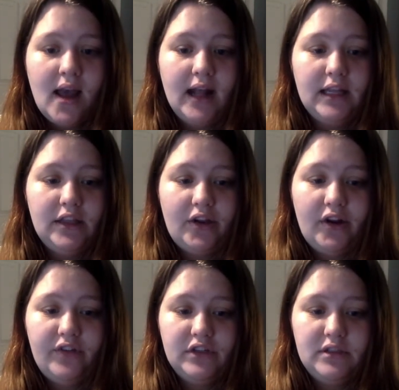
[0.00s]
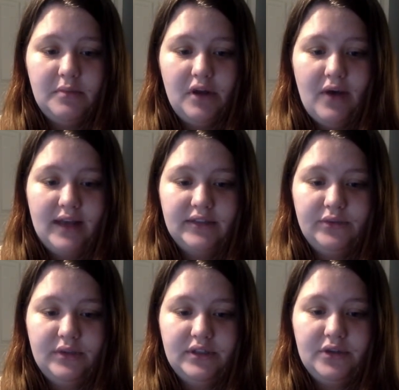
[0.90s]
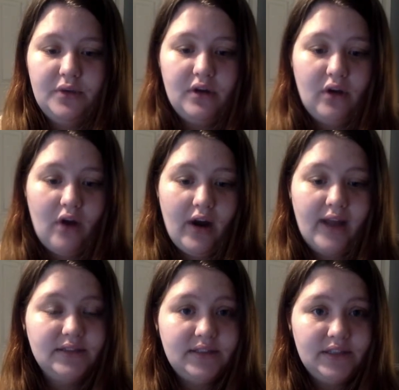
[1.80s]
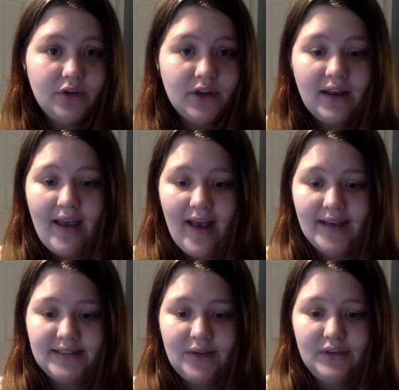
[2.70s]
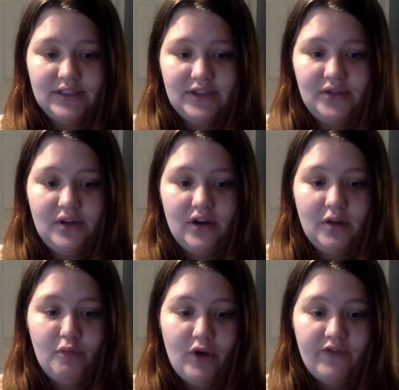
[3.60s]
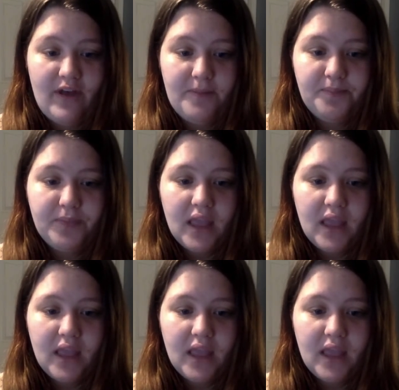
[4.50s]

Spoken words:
at the 31st amino acid residue in gar, and serine, S, residue here in bowfin.